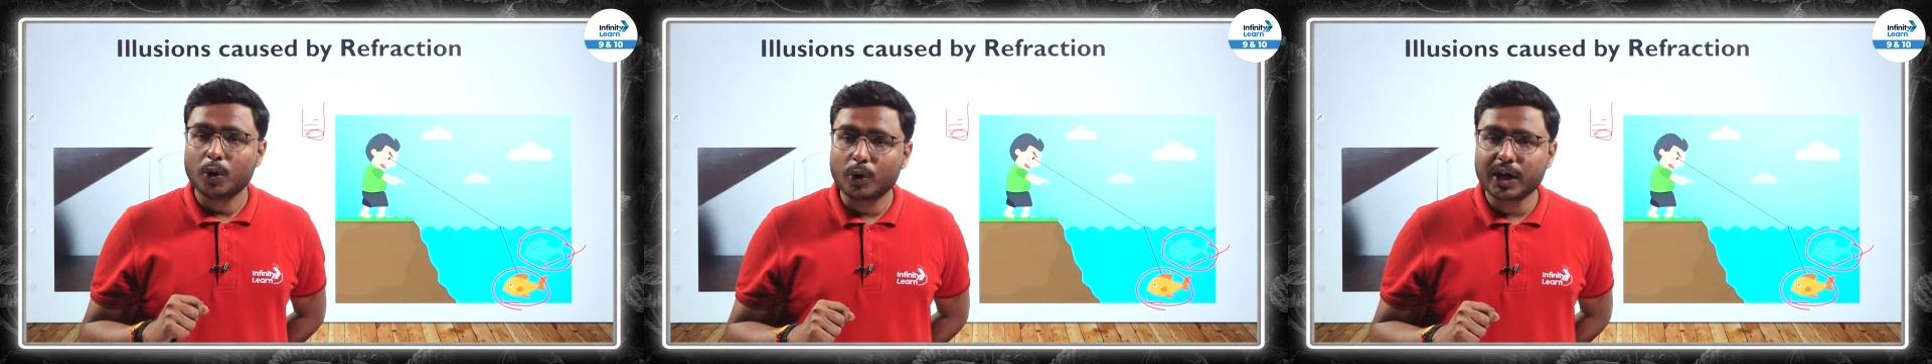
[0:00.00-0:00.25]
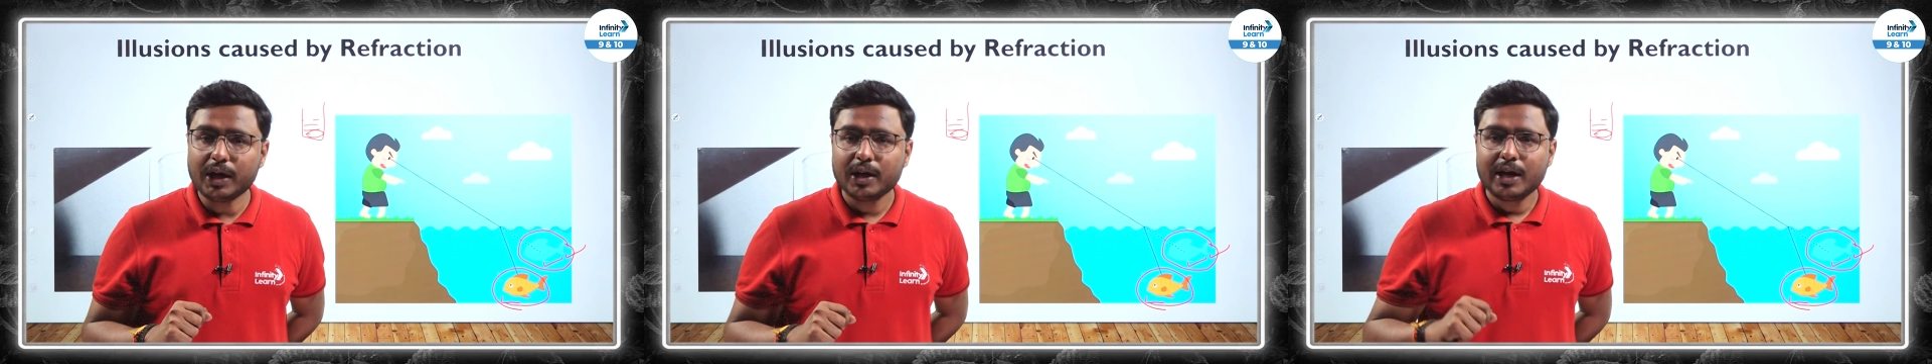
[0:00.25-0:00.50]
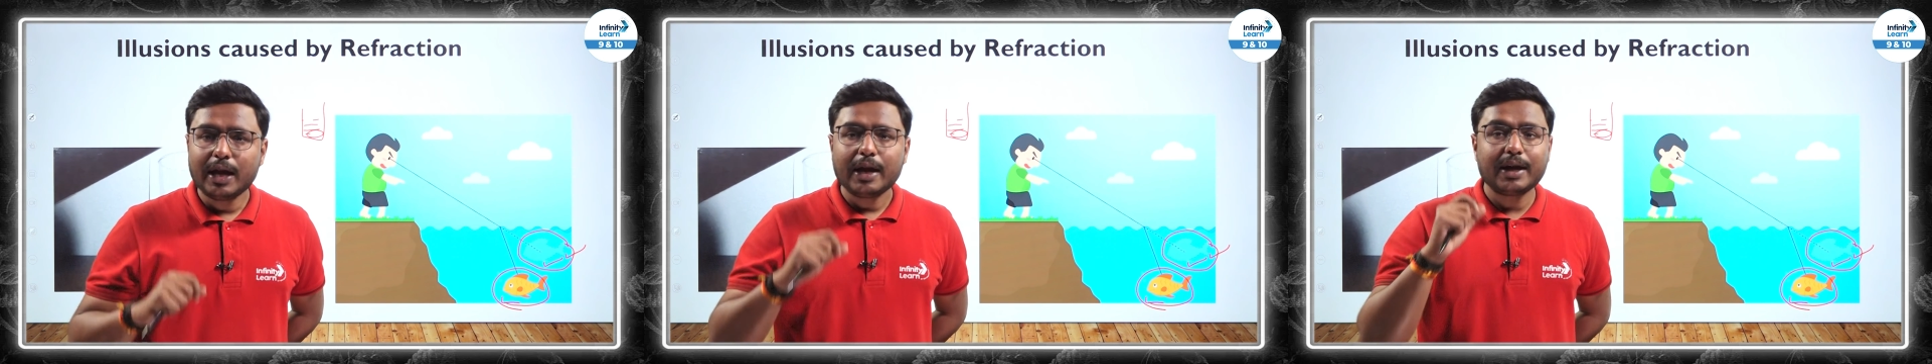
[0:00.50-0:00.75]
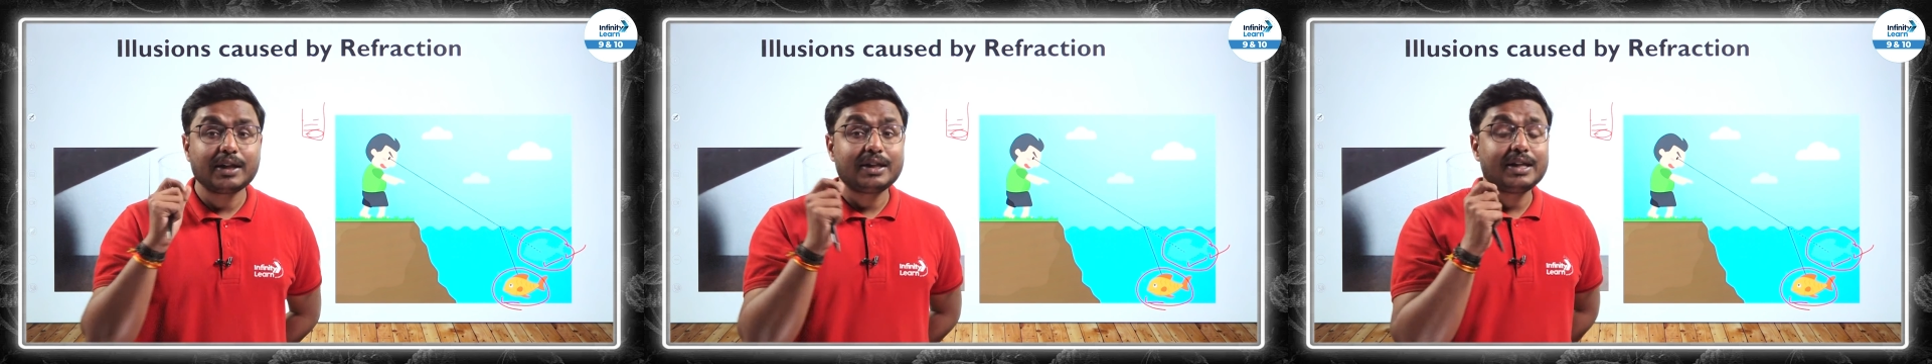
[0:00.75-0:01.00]
Okay?
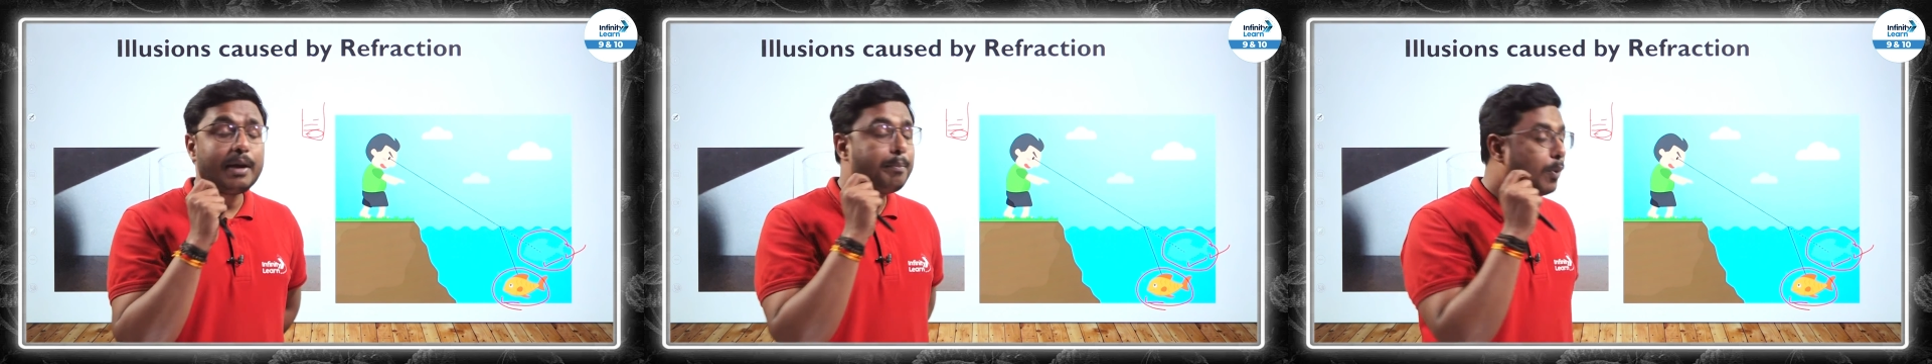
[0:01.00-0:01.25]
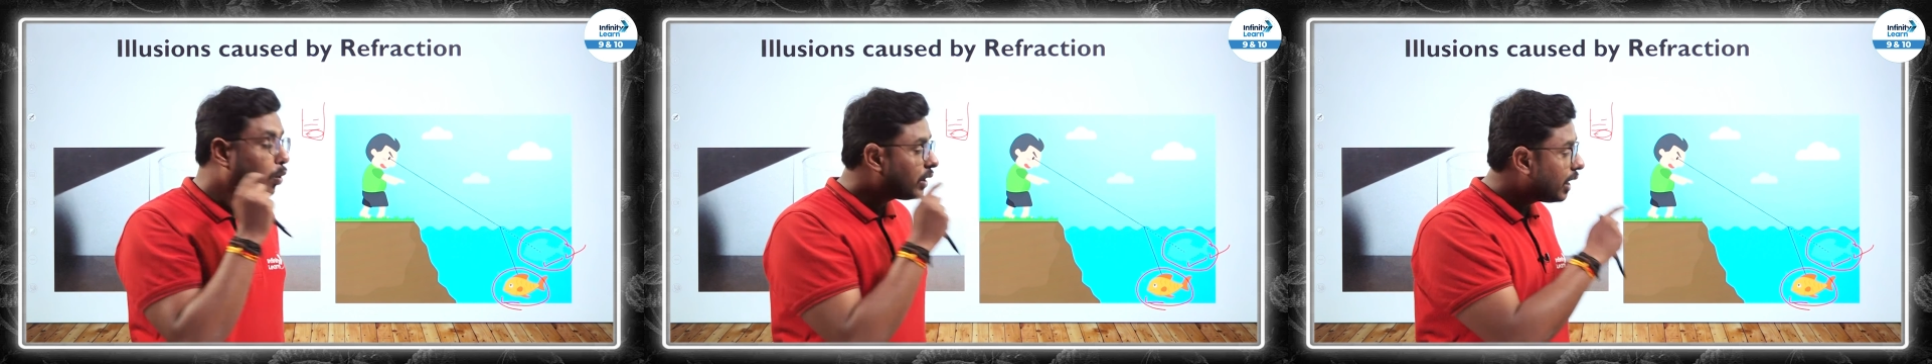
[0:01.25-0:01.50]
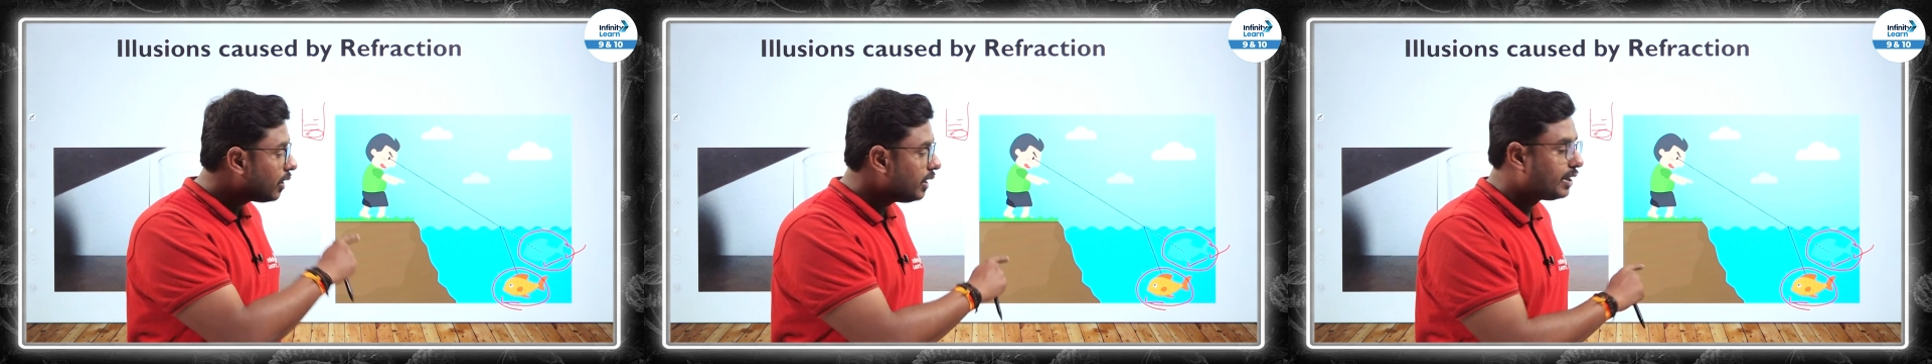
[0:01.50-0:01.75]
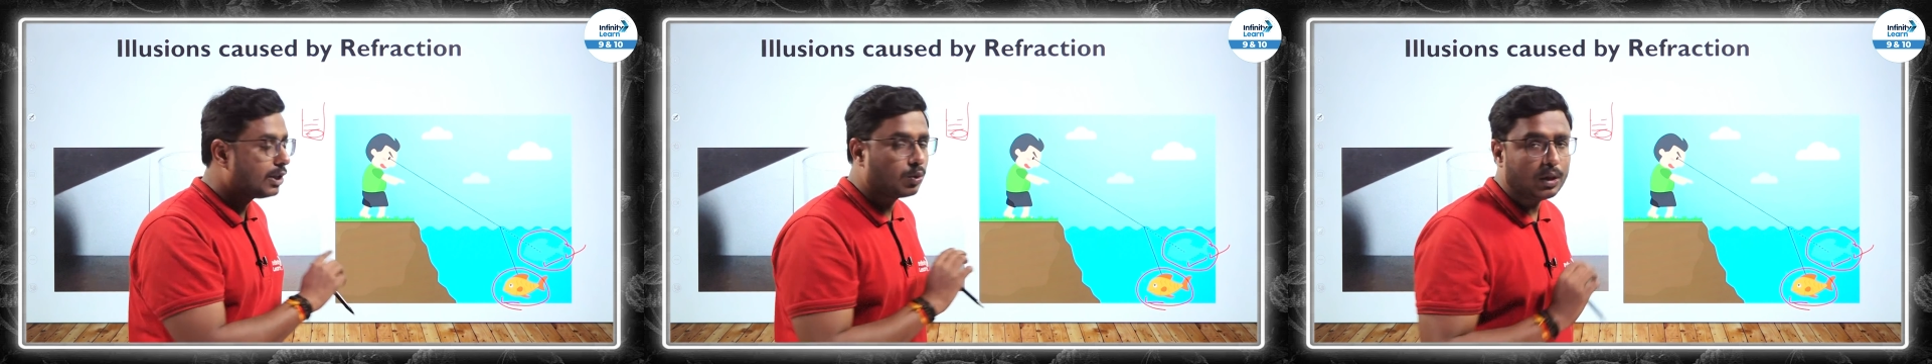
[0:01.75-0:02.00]
And they both are
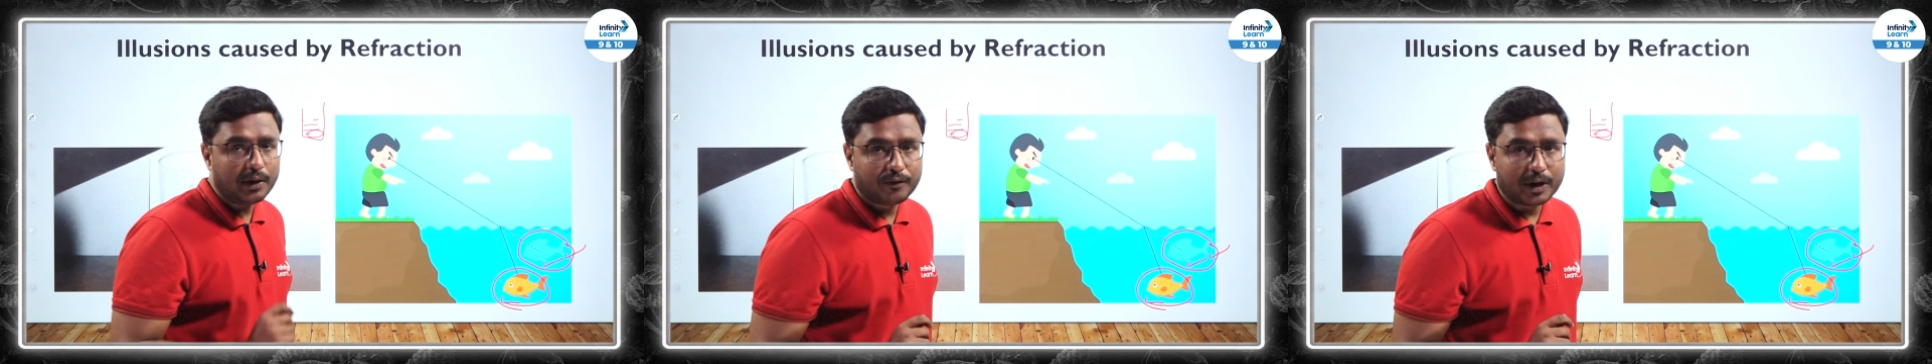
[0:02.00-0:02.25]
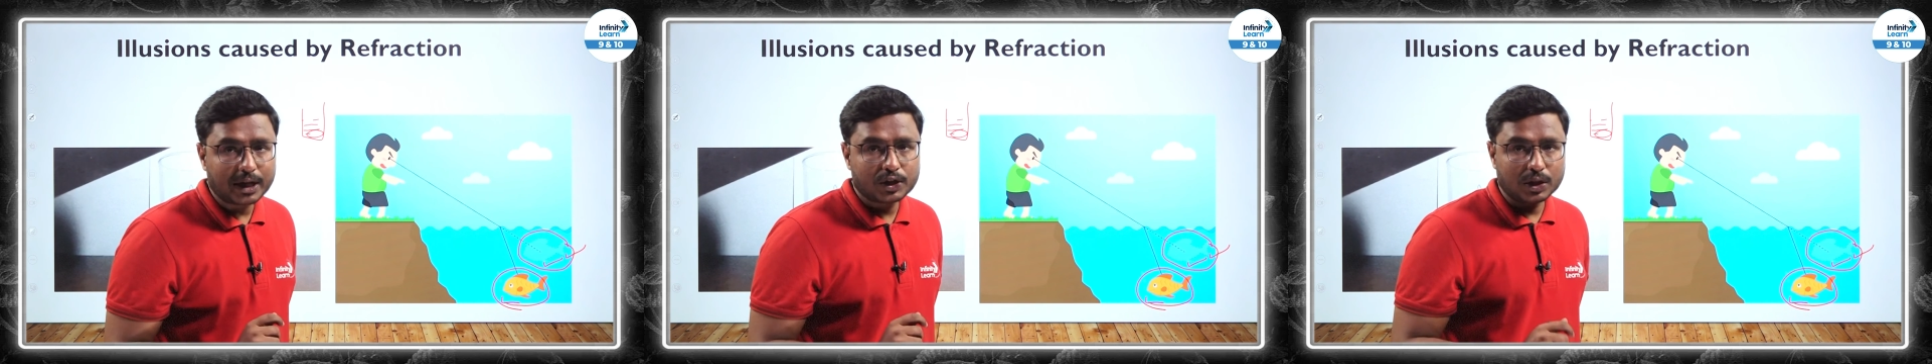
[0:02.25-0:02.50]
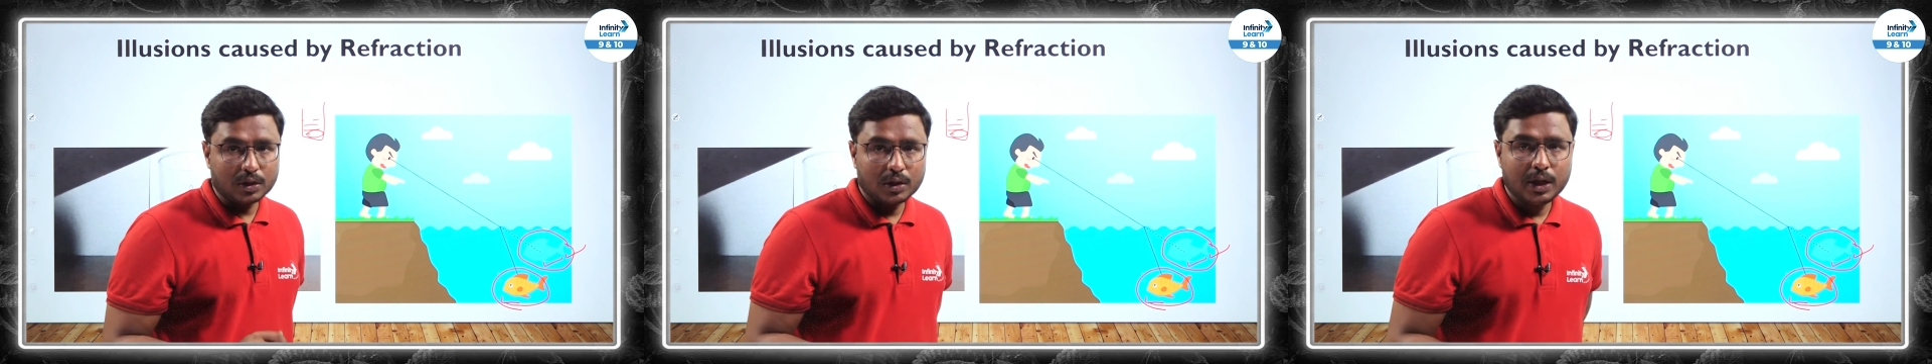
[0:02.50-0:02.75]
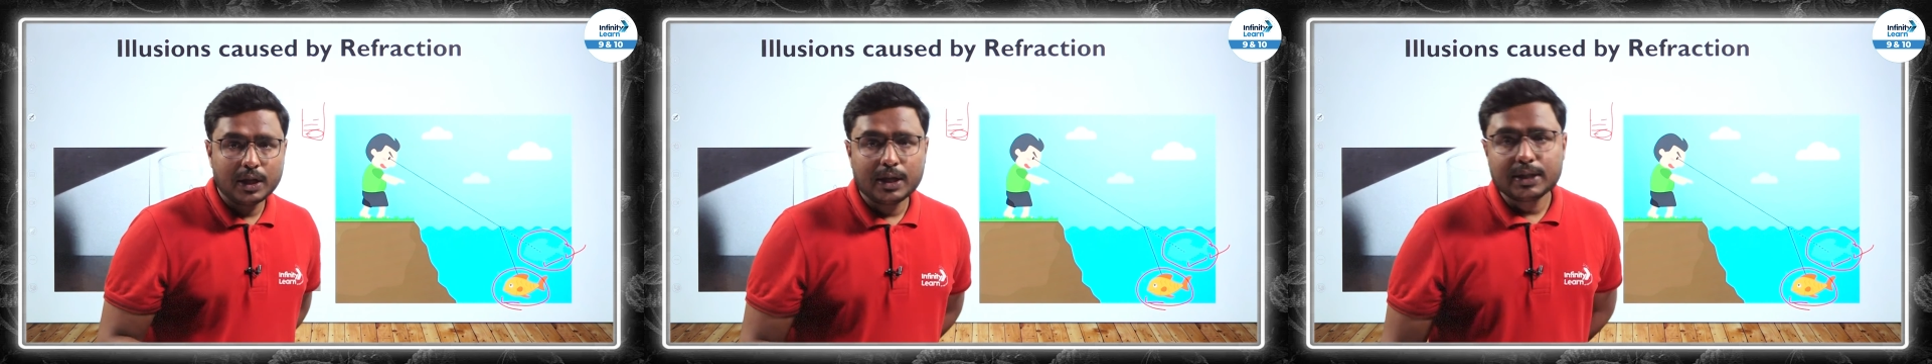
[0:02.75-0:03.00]
related to the refraction.
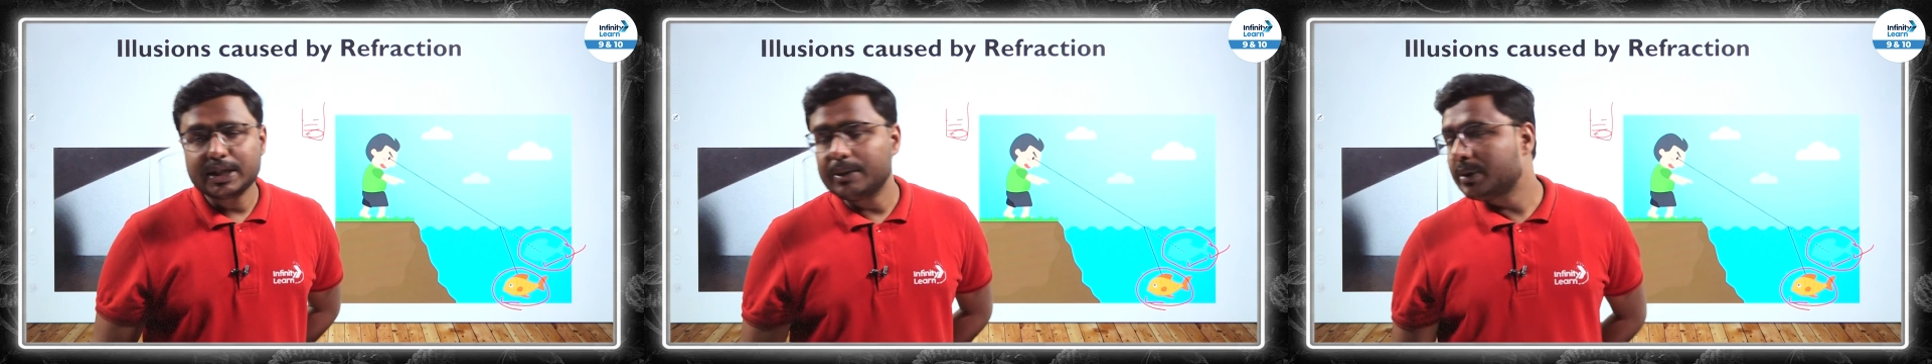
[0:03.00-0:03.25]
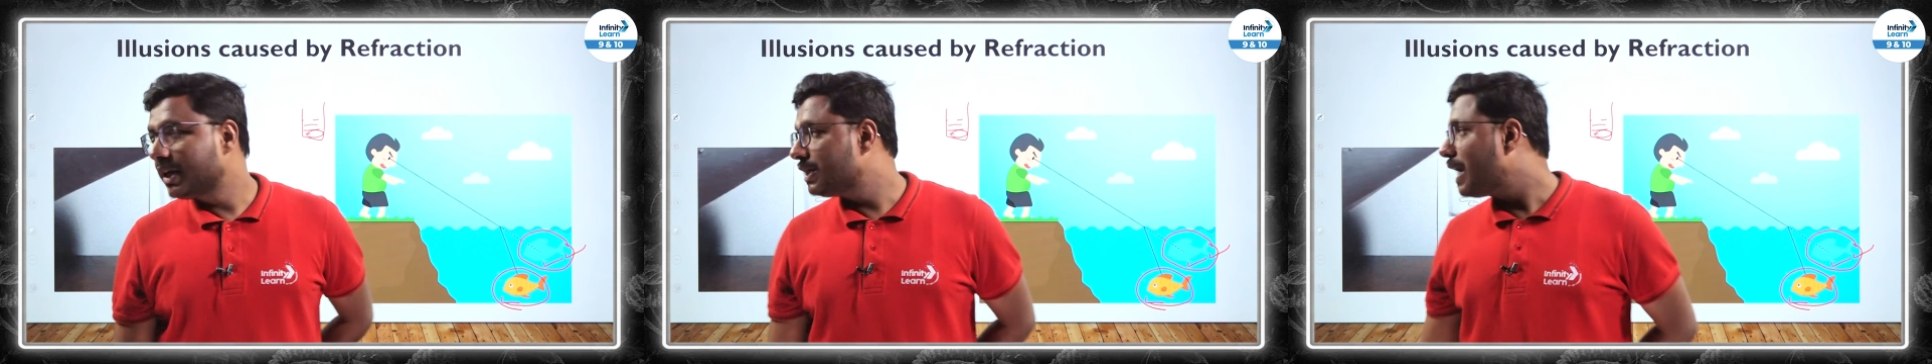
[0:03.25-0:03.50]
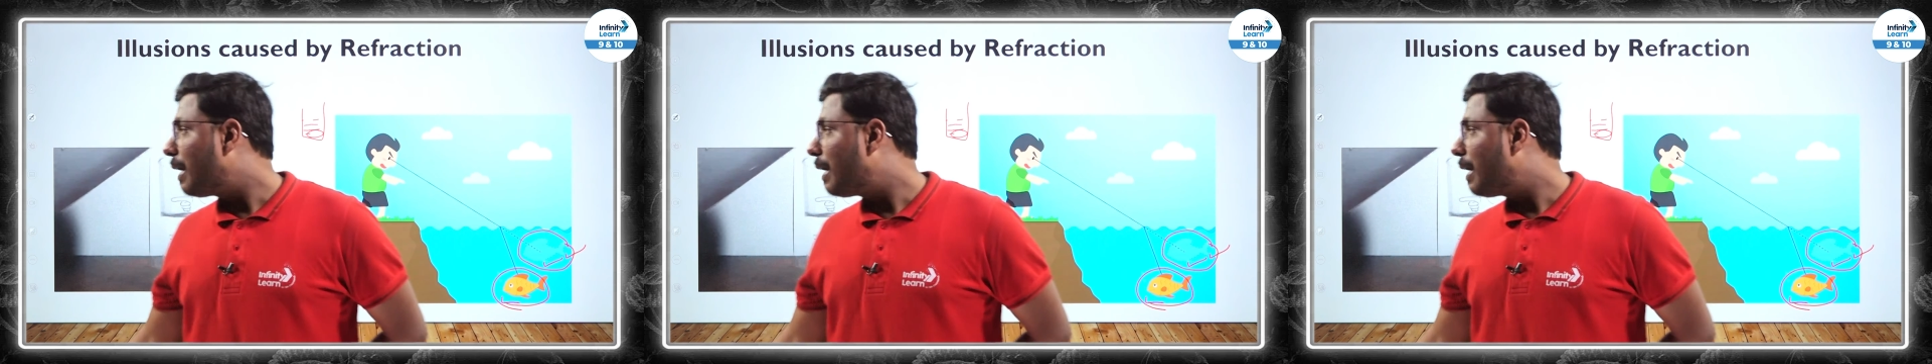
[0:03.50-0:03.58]
Same thing is